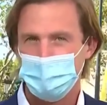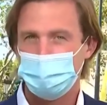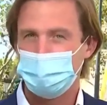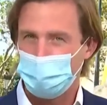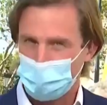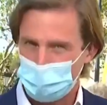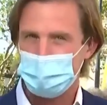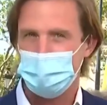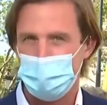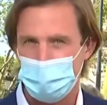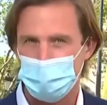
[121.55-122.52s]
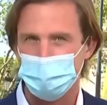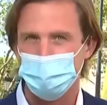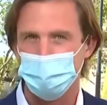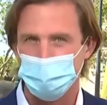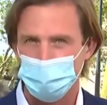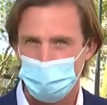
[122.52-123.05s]
far behind
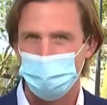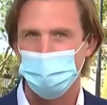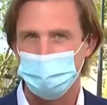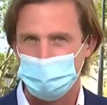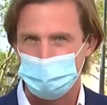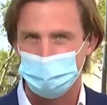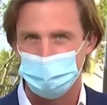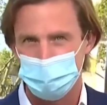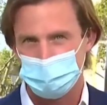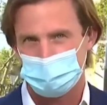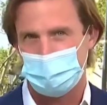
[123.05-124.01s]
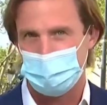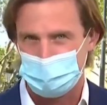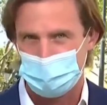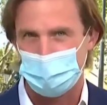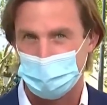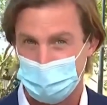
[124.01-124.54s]
the global leader in this
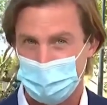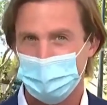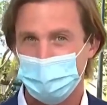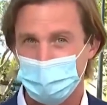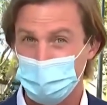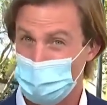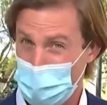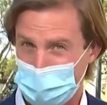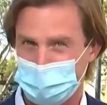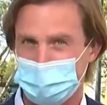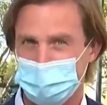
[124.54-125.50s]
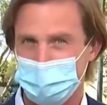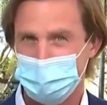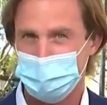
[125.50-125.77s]
pandemic, the U S